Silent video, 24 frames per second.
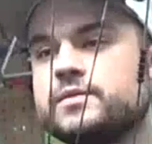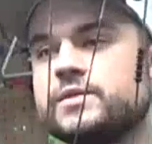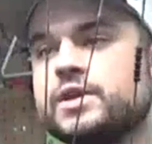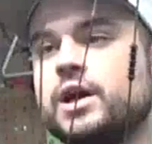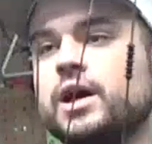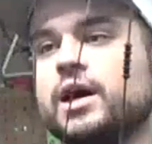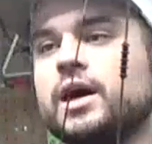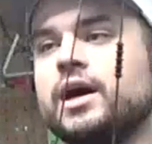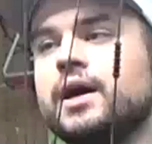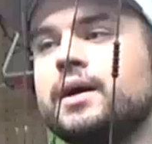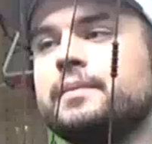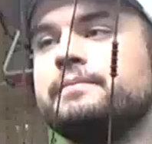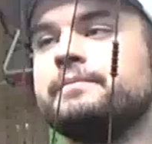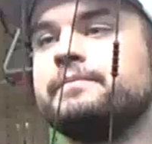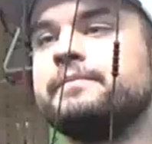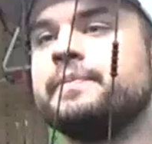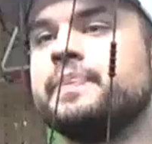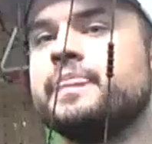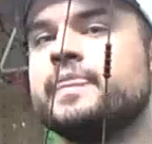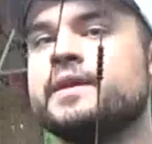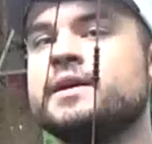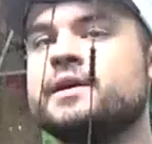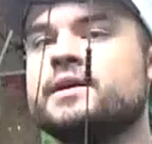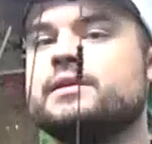
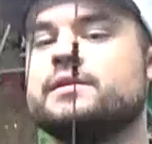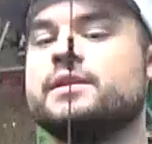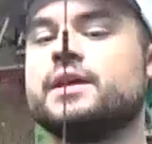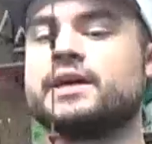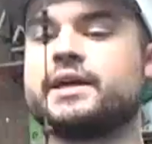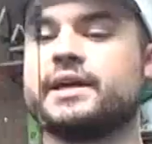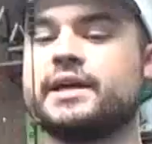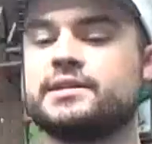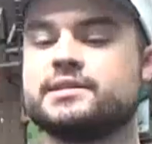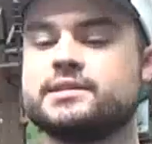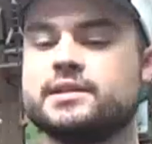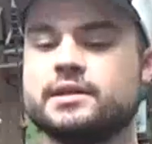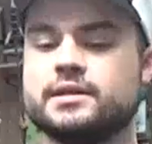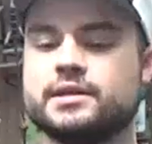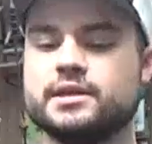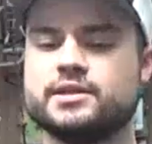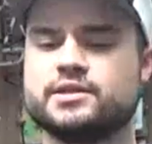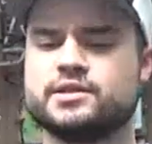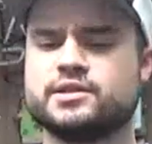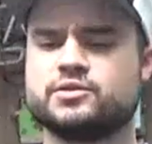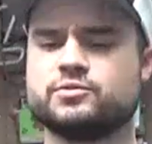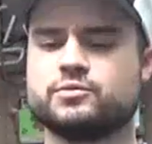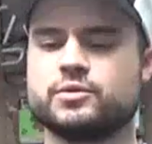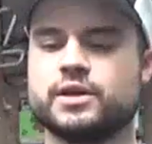Like I said,
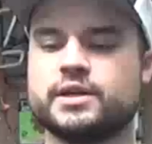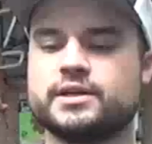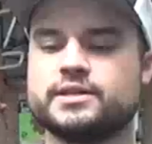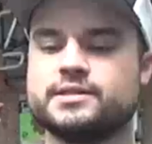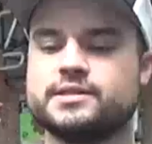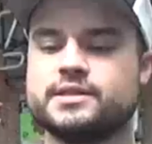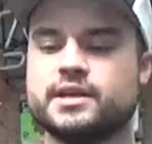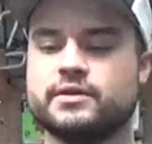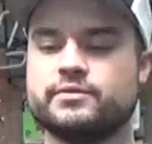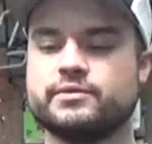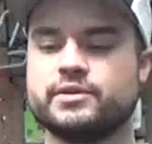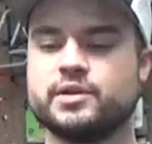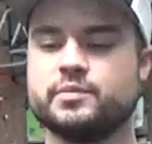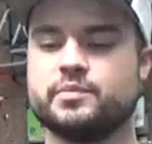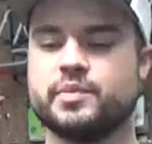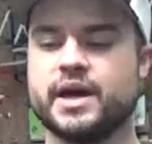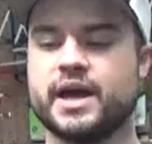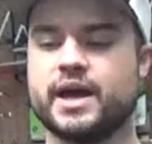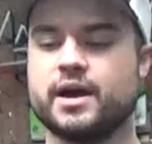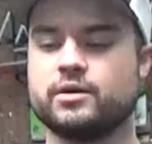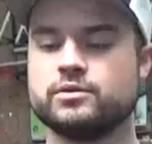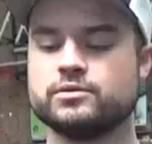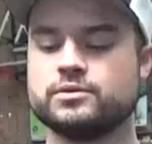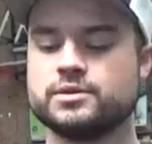this is running 70
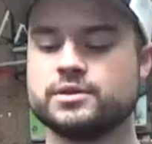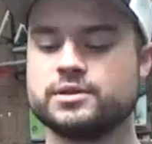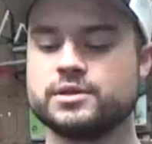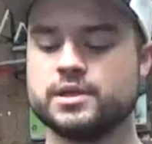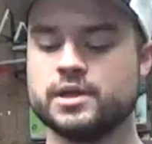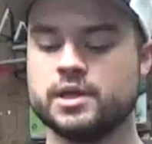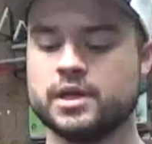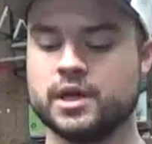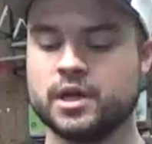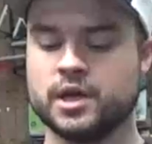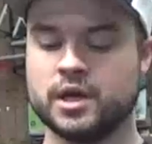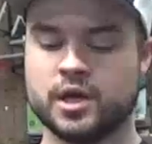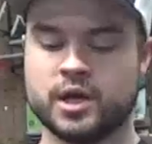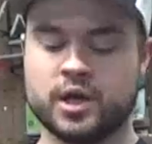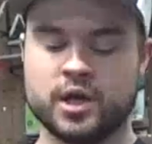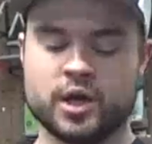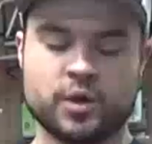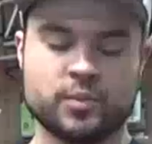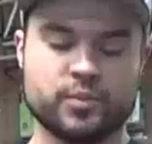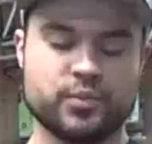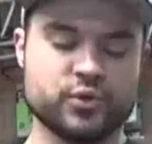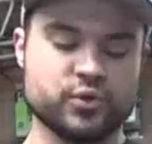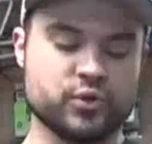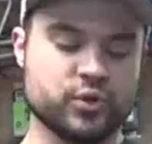pounds
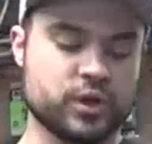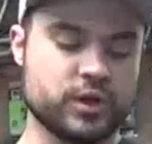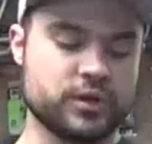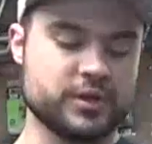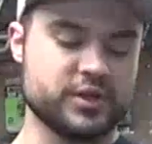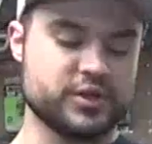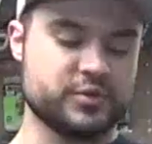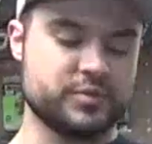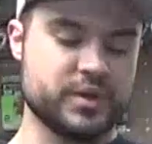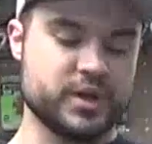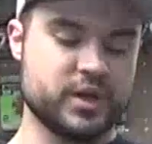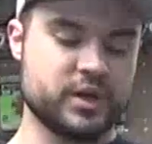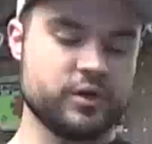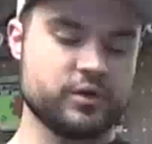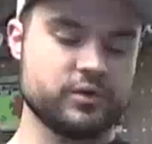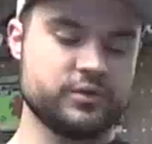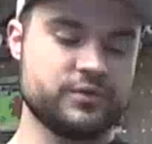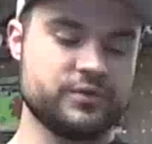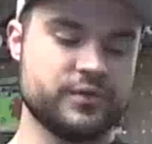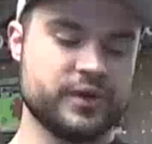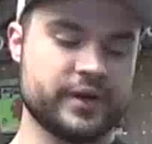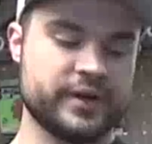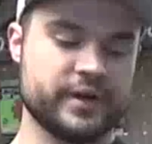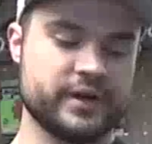pull on this bow. It's
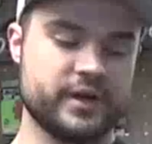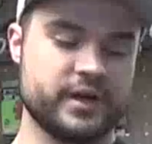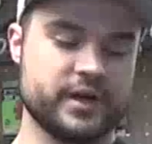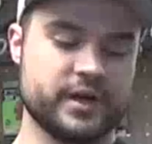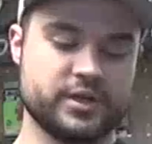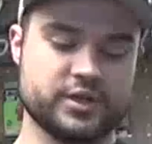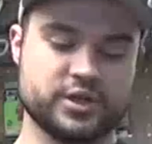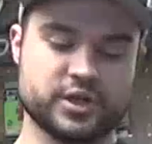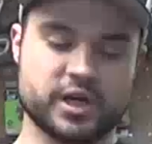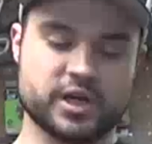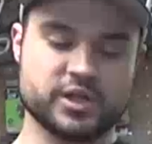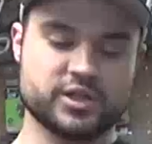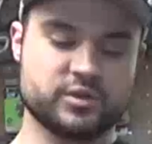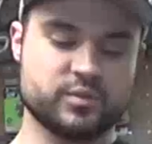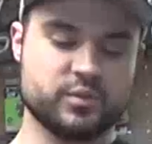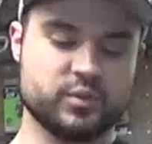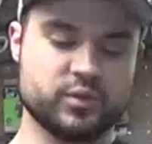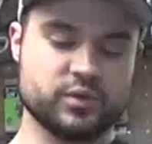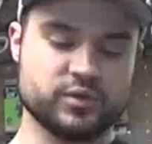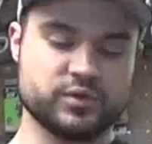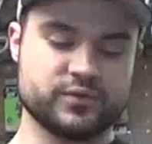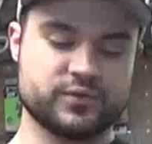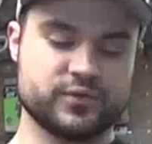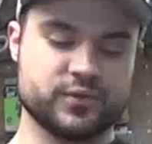very
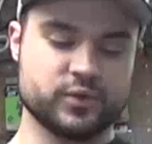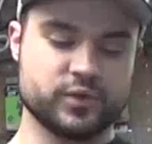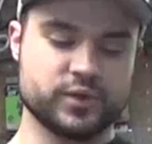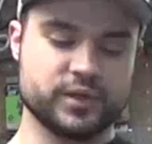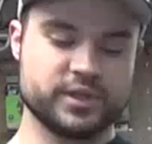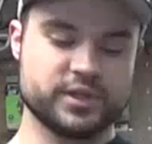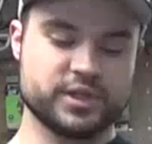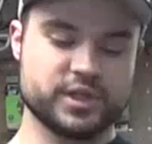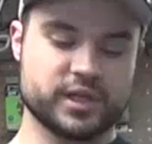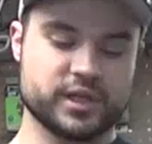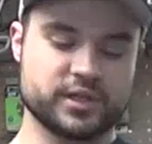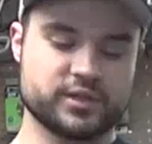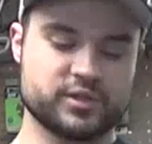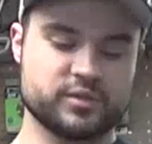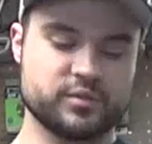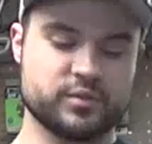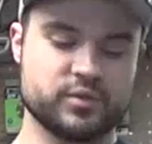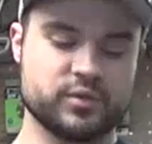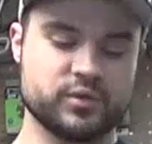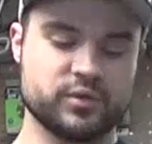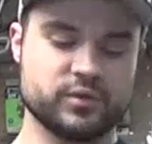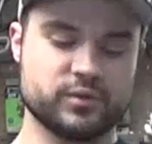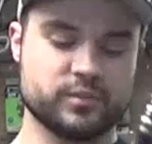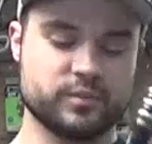adjustable. It's fully
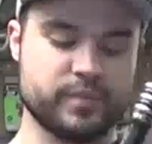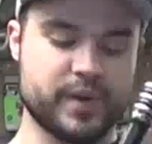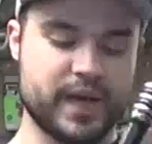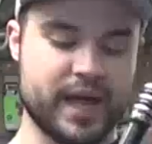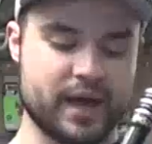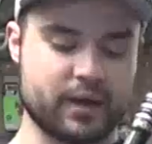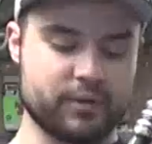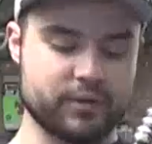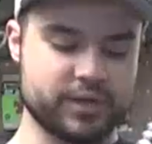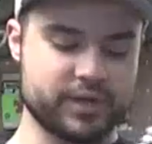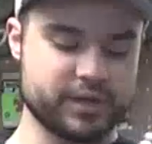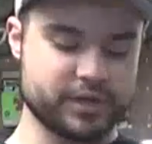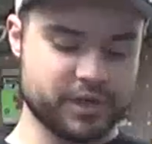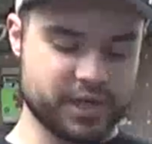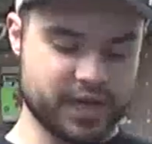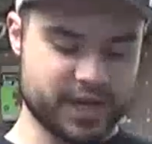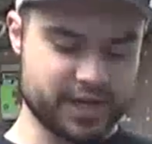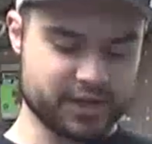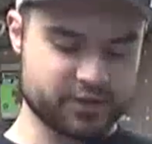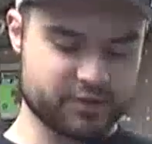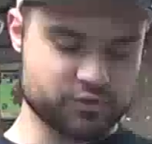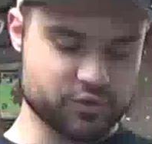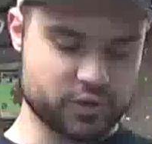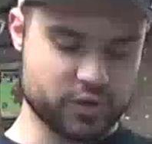adjustable poundage
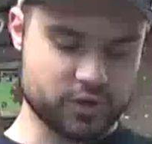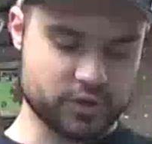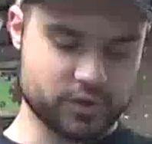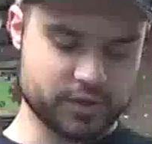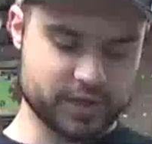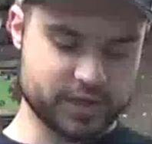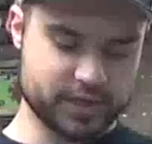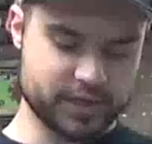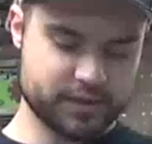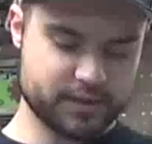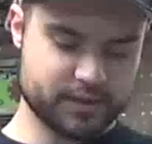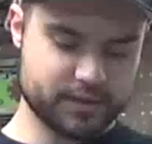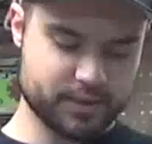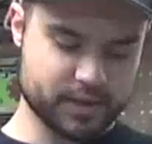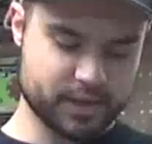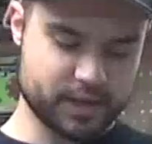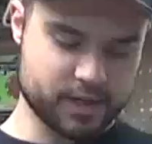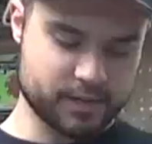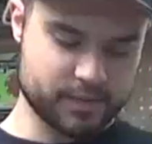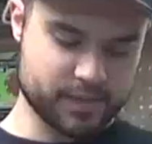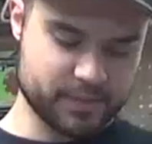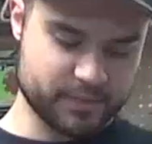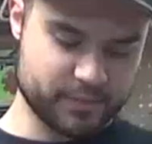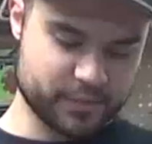and draw length.
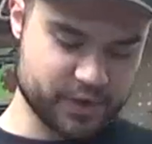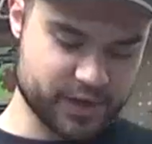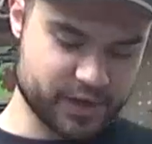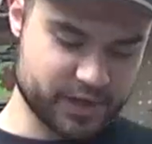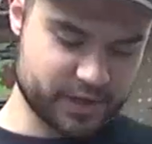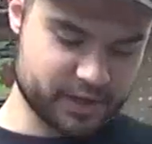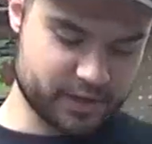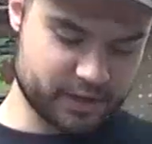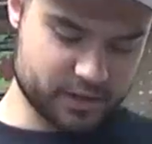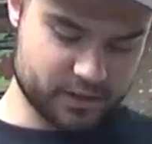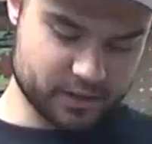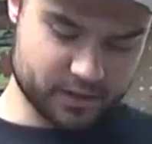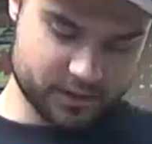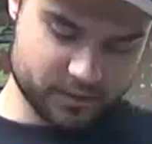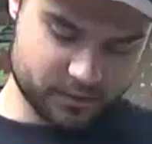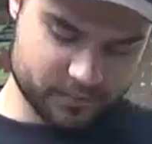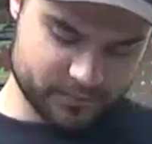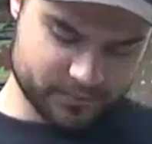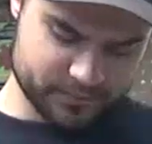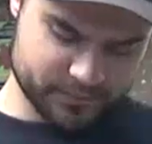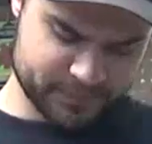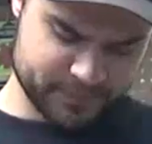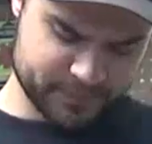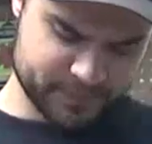I'm running
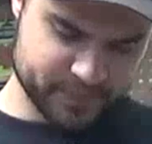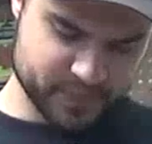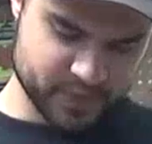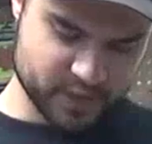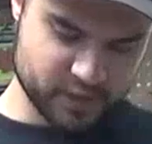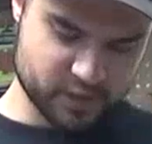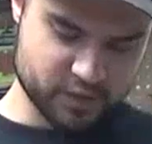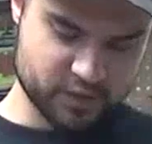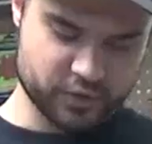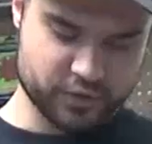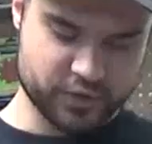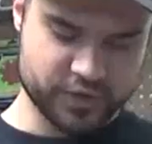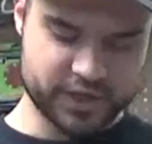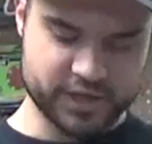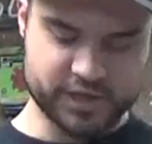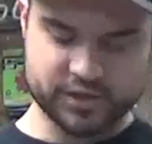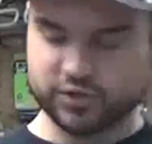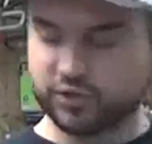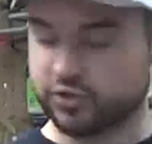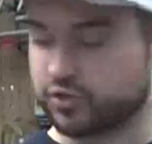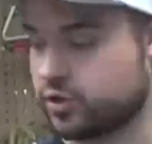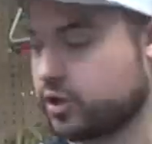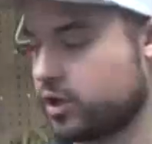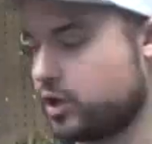
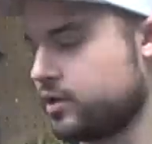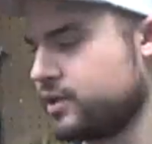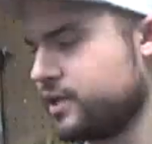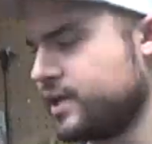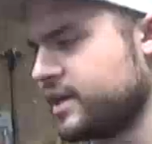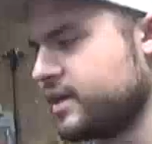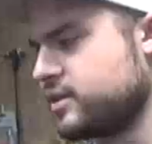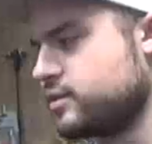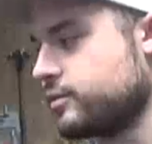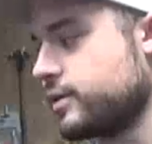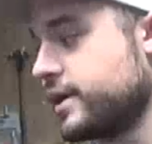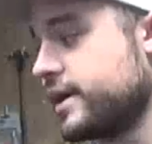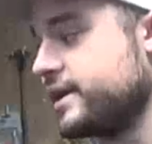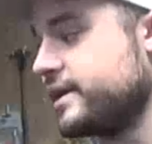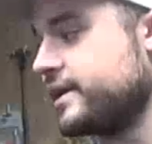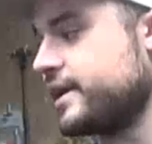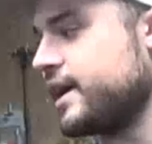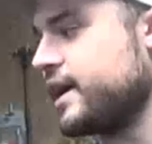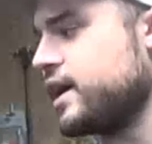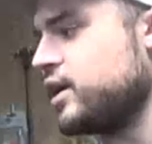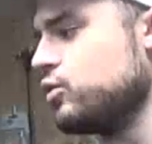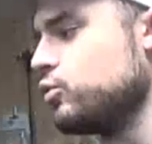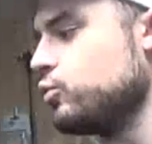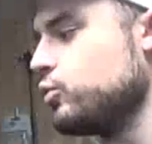30-inch draw length right
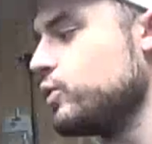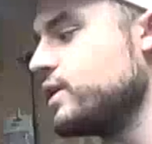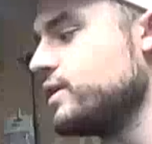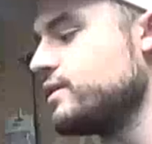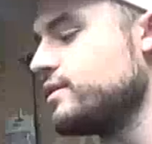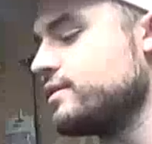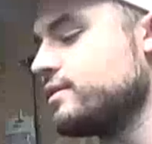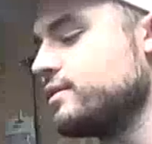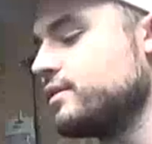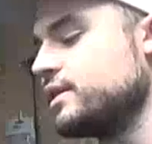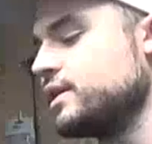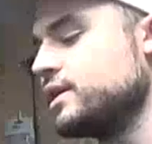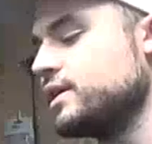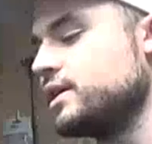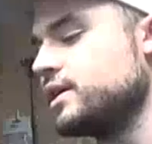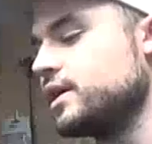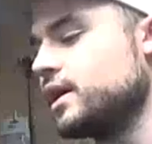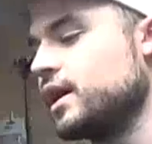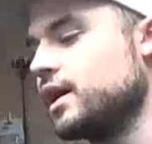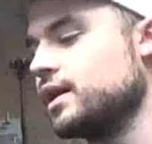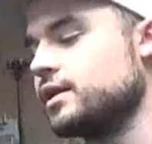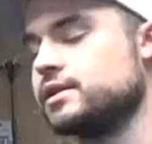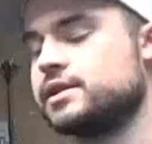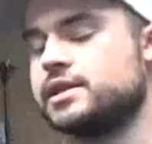now with the
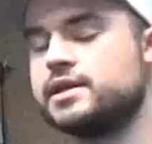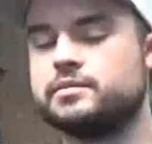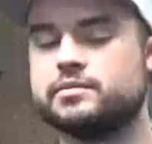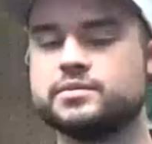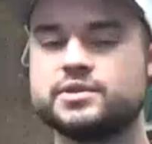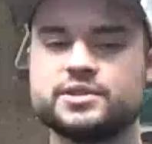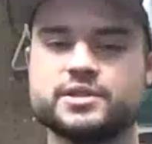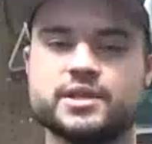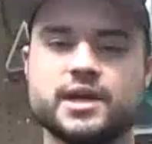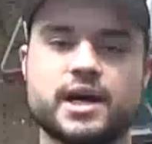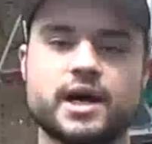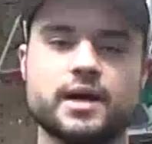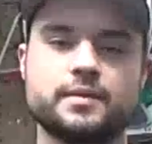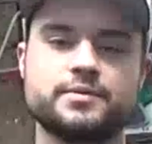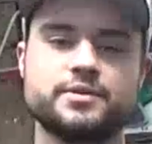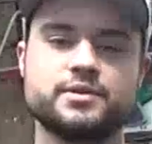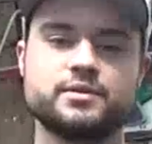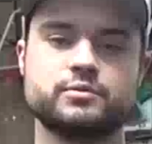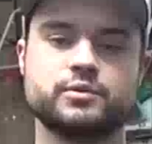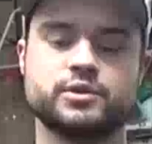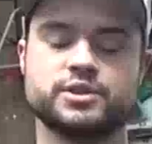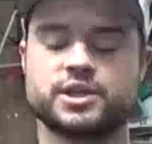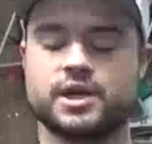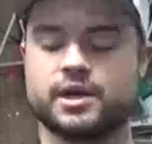limb stops,
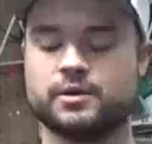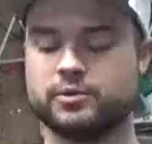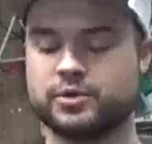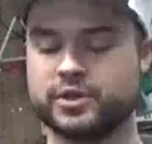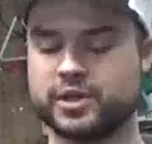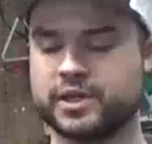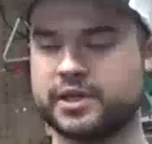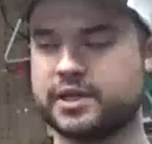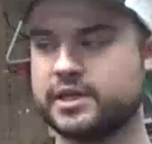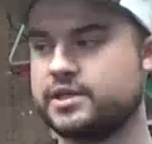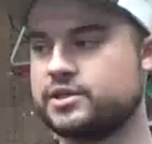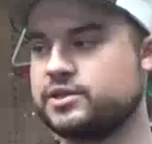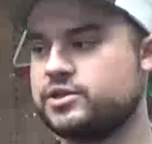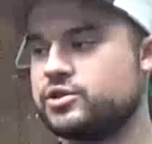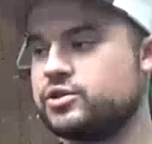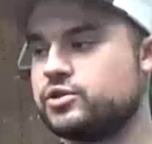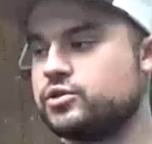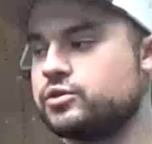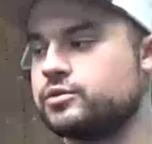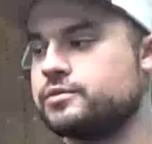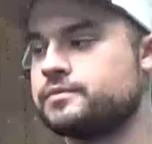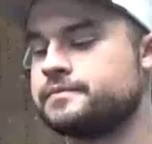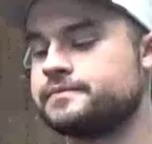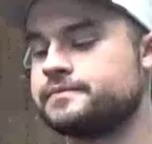which I will get into